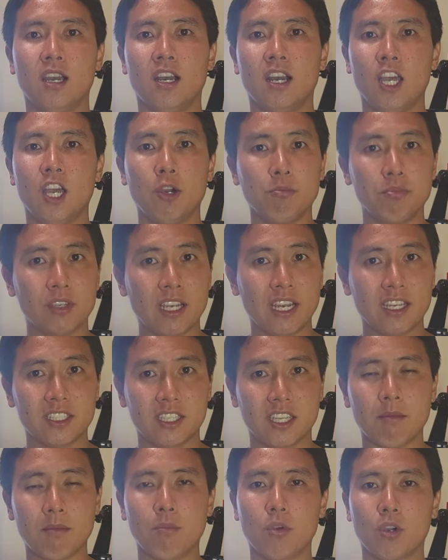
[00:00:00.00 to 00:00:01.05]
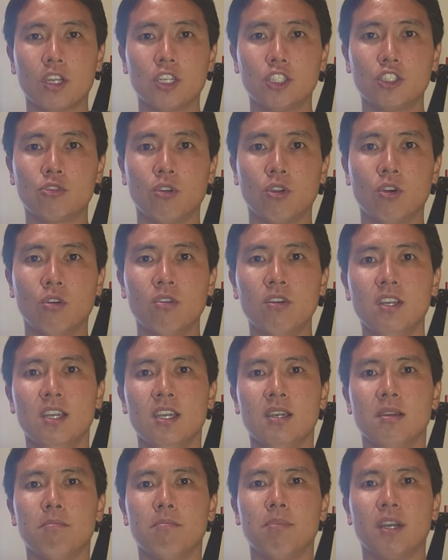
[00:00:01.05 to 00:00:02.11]
uh, help you guys get more control,
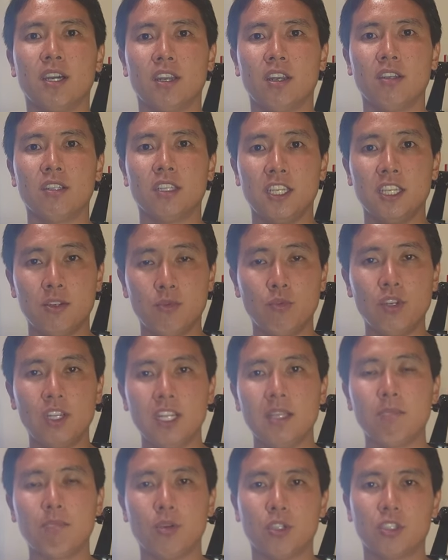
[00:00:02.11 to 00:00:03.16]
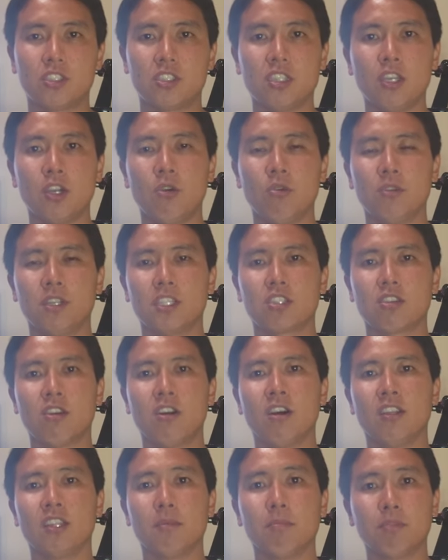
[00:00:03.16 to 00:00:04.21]
but it really puts the onus
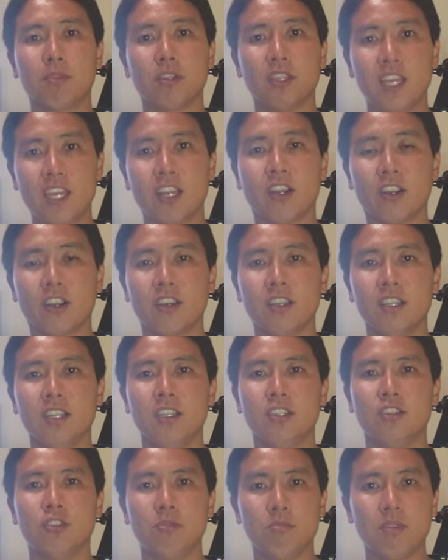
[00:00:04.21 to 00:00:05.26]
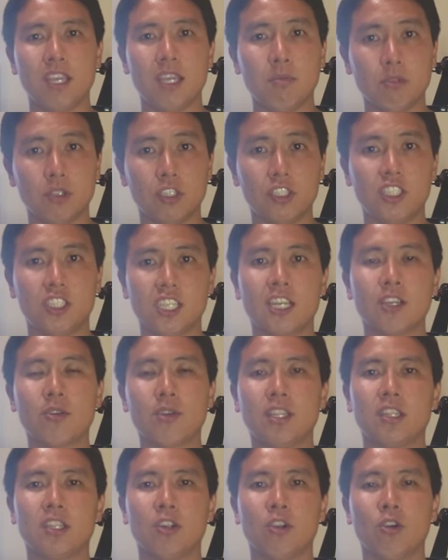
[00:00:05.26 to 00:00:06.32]
on the player to be able to
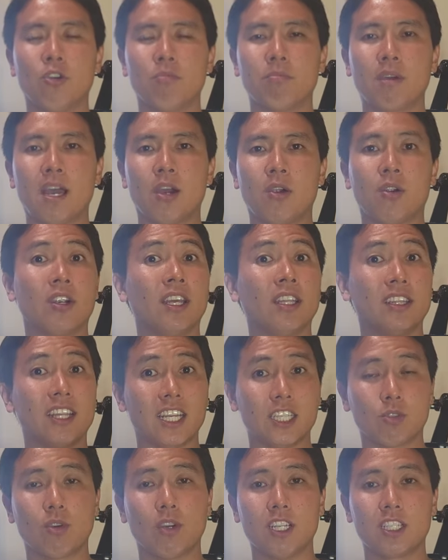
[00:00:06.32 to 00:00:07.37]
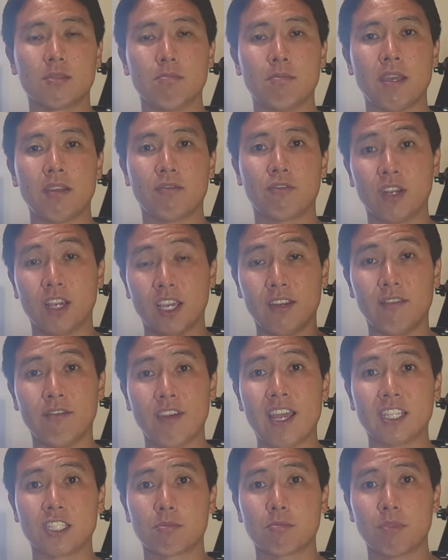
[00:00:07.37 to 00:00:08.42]
generate their own power, and that's why it's meant for
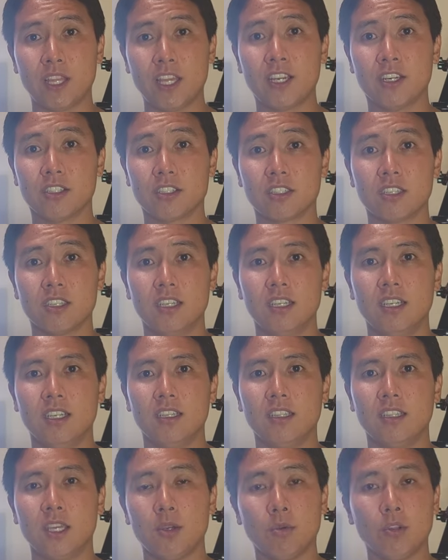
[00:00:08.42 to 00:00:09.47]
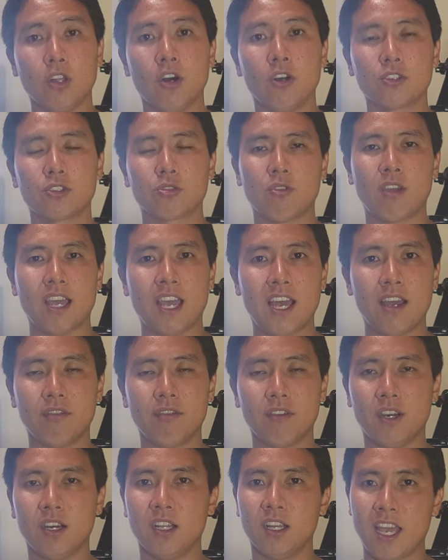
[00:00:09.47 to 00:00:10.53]
advanced players. They will also
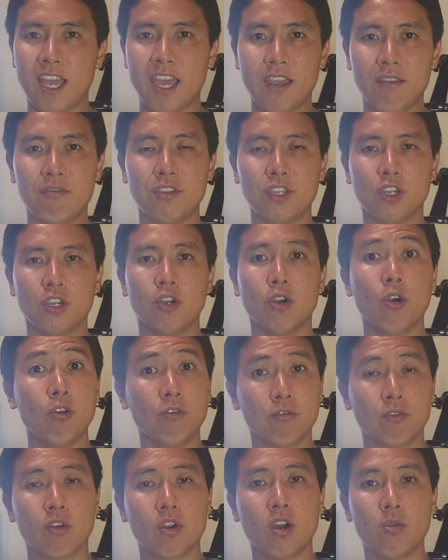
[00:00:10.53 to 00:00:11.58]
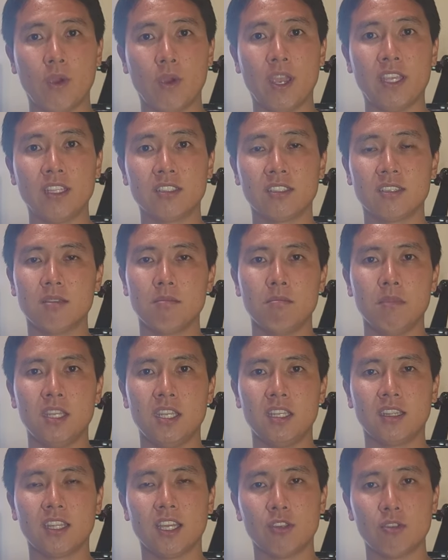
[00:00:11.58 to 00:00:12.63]
have a heavier overall weight,
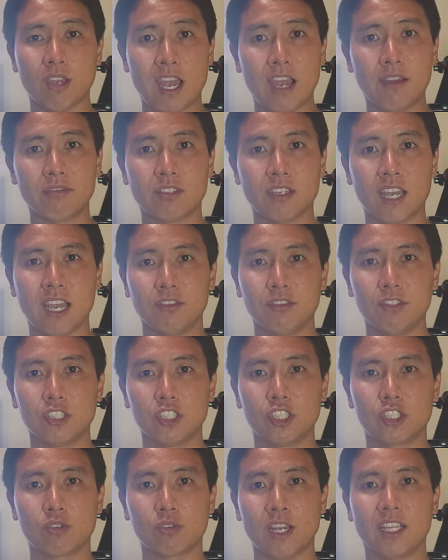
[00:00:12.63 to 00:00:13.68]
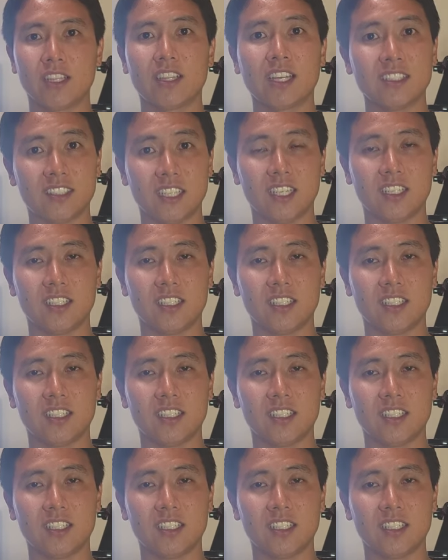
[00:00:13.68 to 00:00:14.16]
meaning that you have to have the strength and